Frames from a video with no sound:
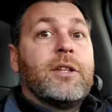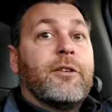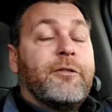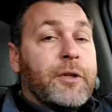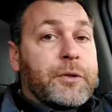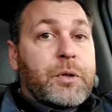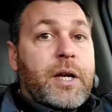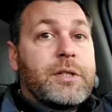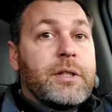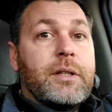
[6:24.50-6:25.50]
The
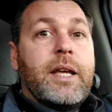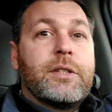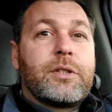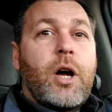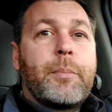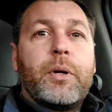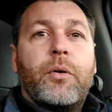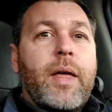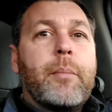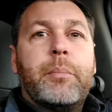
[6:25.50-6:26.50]
filtration is stopping
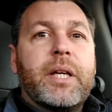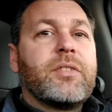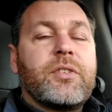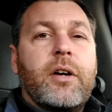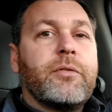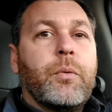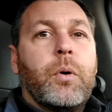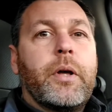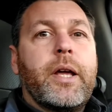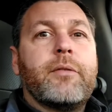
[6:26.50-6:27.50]
all that big stuff and
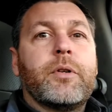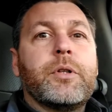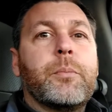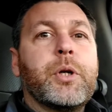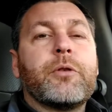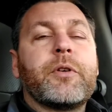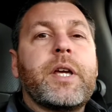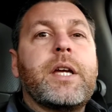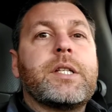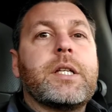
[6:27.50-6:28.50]
whatever. You know,
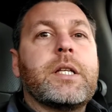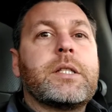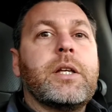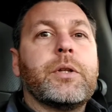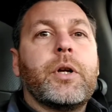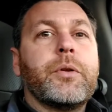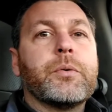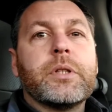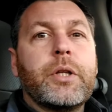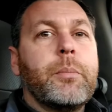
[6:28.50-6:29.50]
purification is killing all
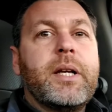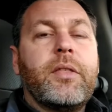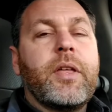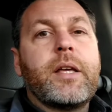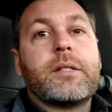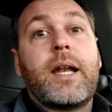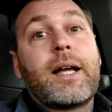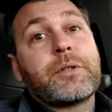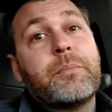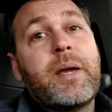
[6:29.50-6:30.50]
those little bitty things that
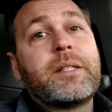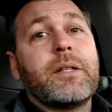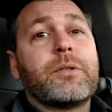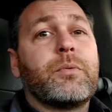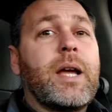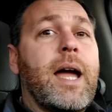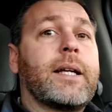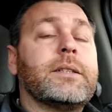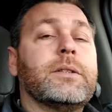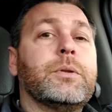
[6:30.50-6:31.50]
actually makes us
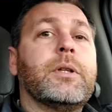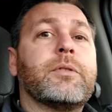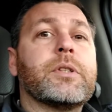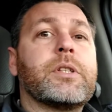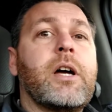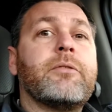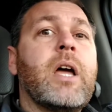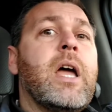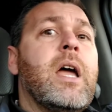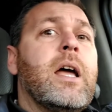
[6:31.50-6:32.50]
react and do different stuff.
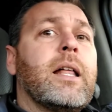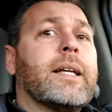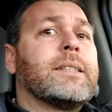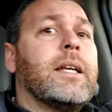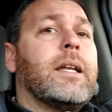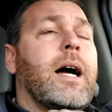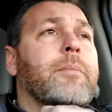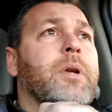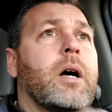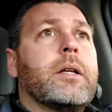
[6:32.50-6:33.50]
Like I said,
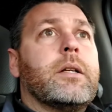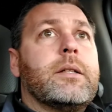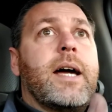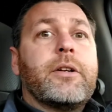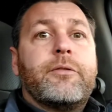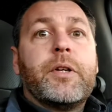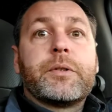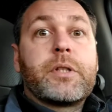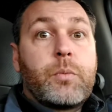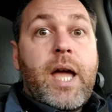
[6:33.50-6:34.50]
I'm not down in
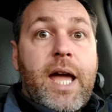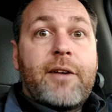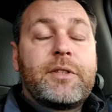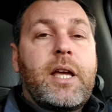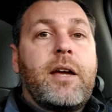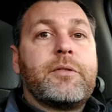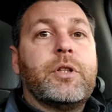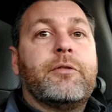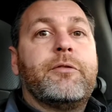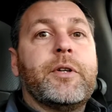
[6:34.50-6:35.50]
filters because we have to have
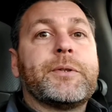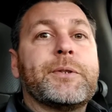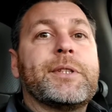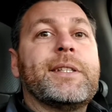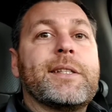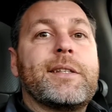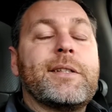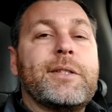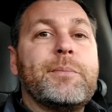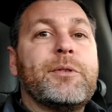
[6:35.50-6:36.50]
good filters in the
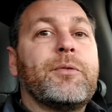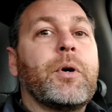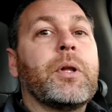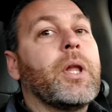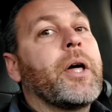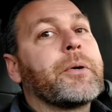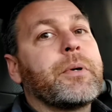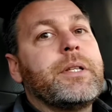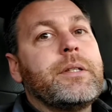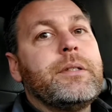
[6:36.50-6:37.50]
systems for a lot of
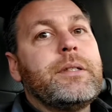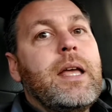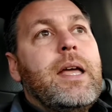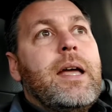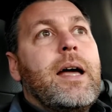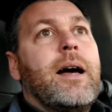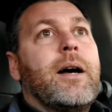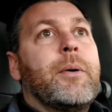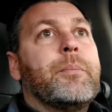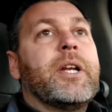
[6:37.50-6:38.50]
reasons.
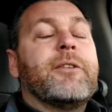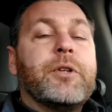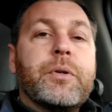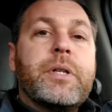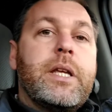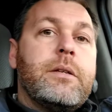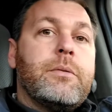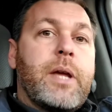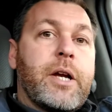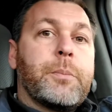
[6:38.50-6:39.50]
Um, but if you're
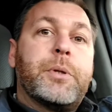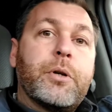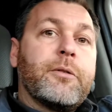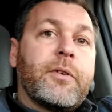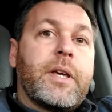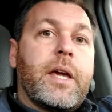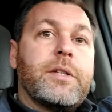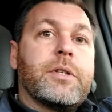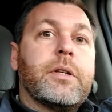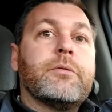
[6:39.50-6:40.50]
needing air
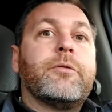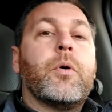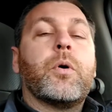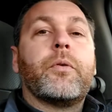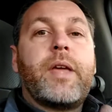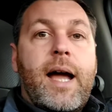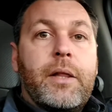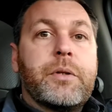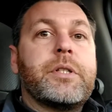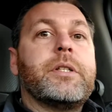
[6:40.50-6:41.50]
purification for the
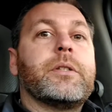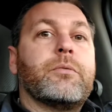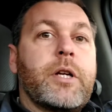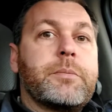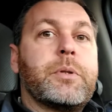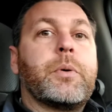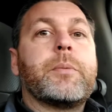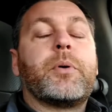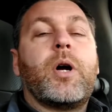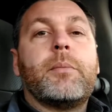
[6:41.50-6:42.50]
allergies and
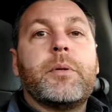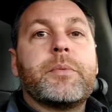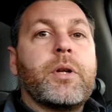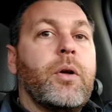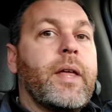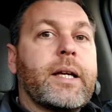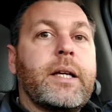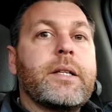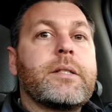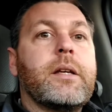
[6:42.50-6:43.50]
respiratory problems and all that
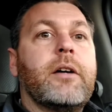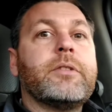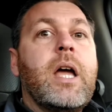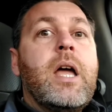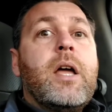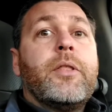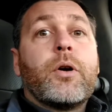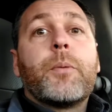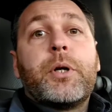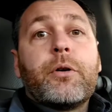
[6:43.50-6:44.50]
kind of stuff,
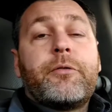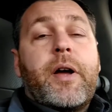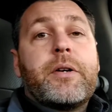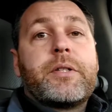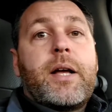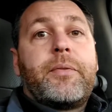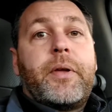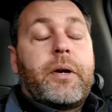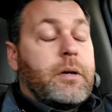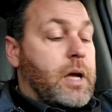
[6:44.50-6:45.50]
there are purifiers out
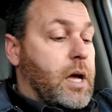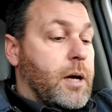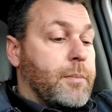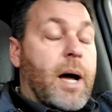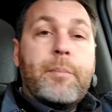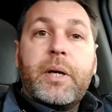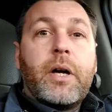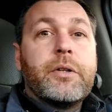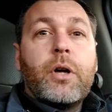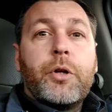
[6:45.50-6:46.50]
there. Um, I'm big
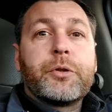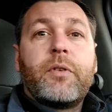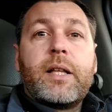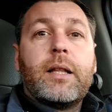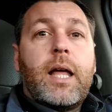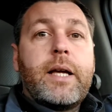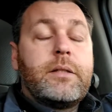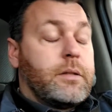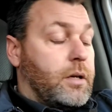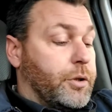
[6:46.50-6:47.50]
on ultraviolet
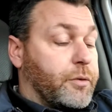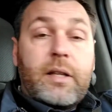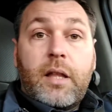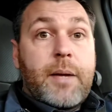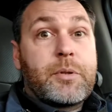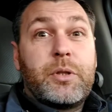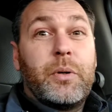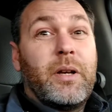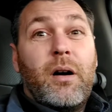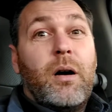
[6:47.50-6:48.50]
lights. Ultraviolet lamps
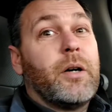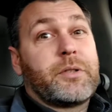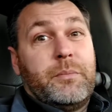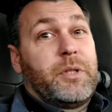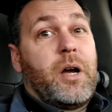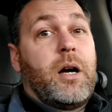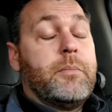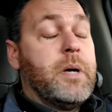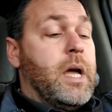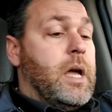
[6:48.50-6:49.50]
do an awesome
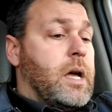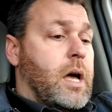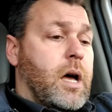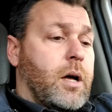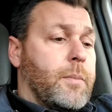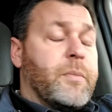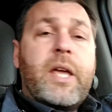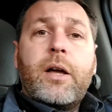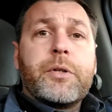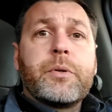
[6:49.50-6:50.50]
job um,
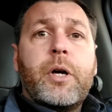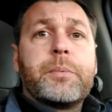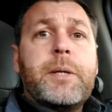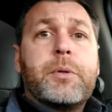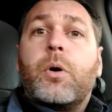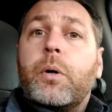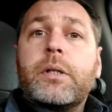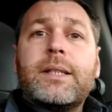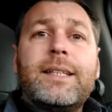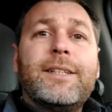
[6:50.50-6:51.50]
they also help keep your
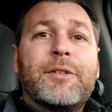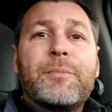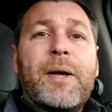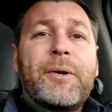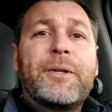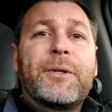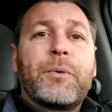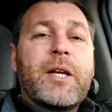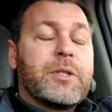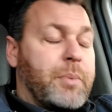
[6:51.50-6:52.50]
coil clean if it's mounted in the
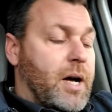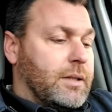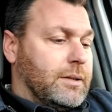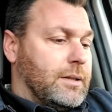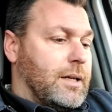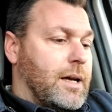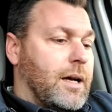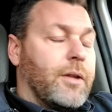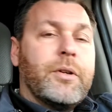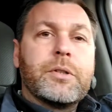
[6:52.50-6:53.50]
right spot.
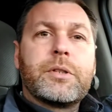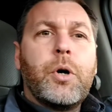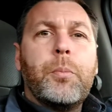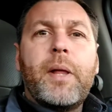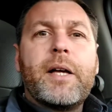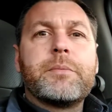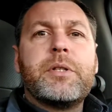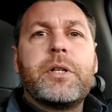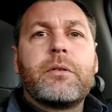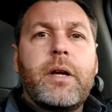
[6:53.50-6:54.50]
Uh, there's cold plasma
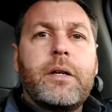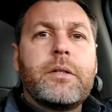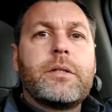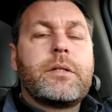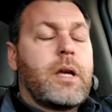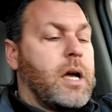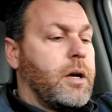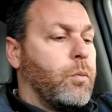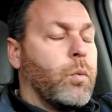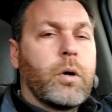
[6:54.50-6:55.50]
generators,
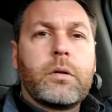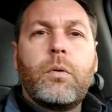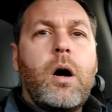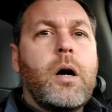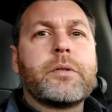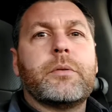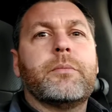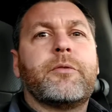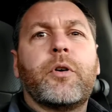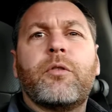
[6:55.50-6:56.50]
uh, work
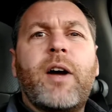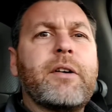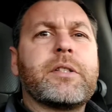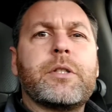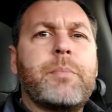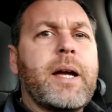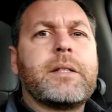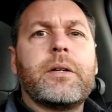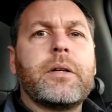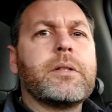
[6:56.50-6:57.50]
awesome for viruses,
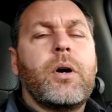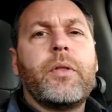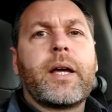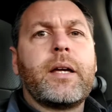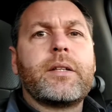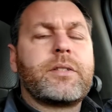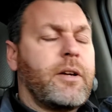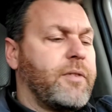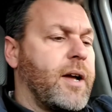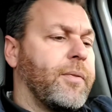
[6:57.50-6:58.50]
bacteria, all that kind of
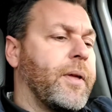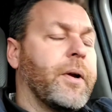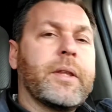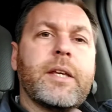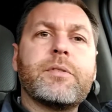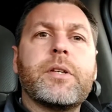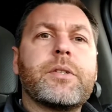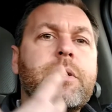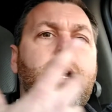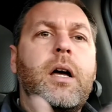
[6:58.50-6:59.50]
stuff out there that gives
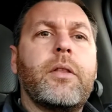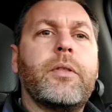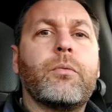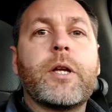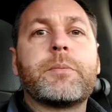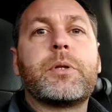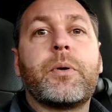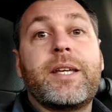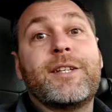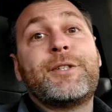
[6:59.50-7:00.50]
us uh, the
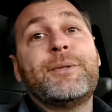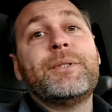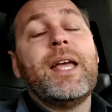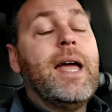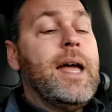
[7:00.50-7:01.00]
respiratory issues.